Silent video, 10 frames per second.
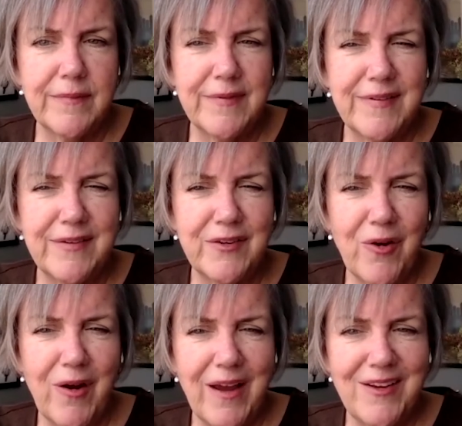to
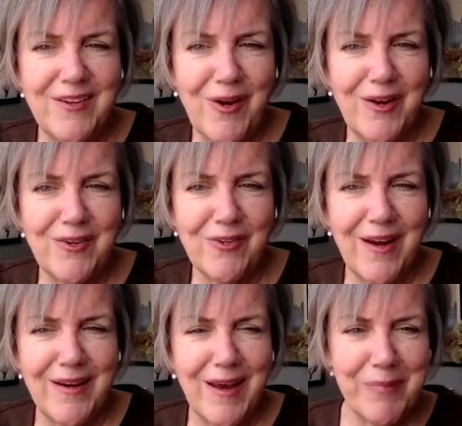try,
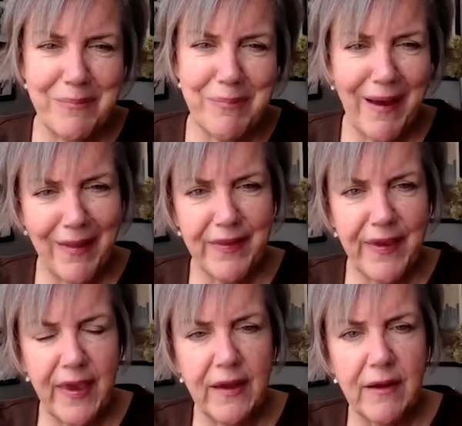not be
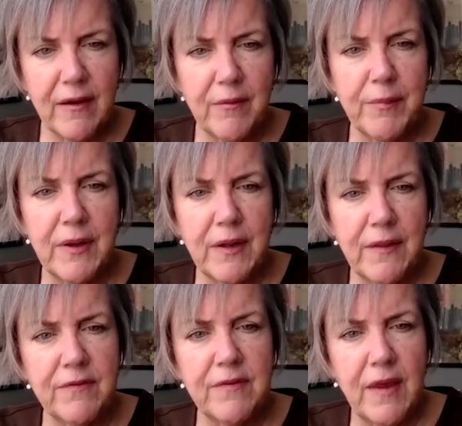Pollyanna, but at
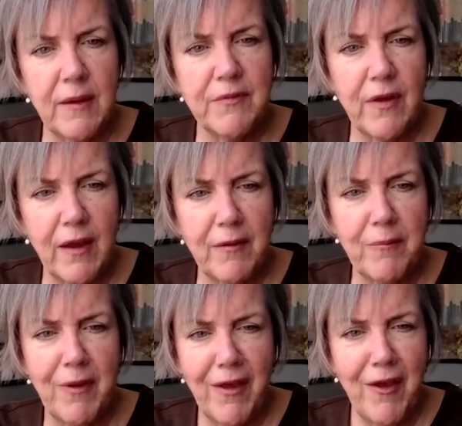the same time,
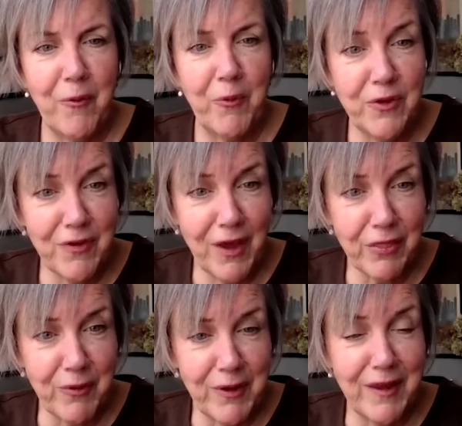when you've got
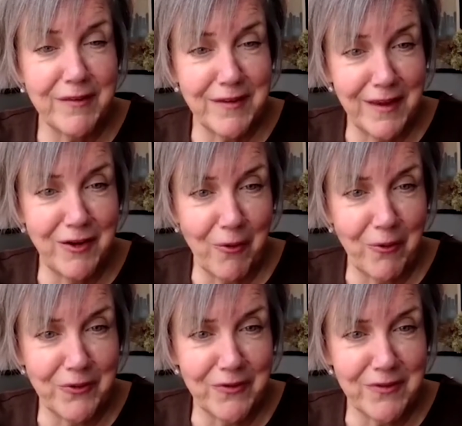three kids and your
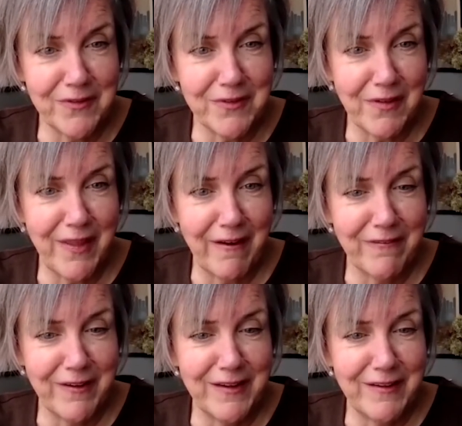oldest is
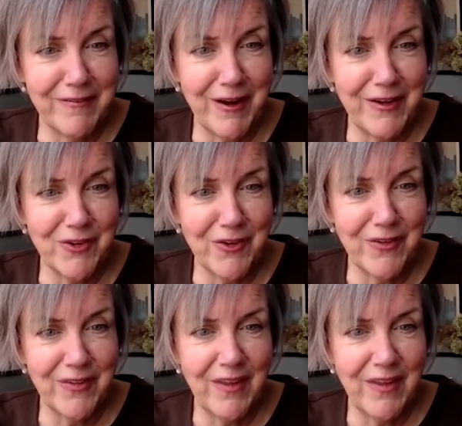11, Rachel,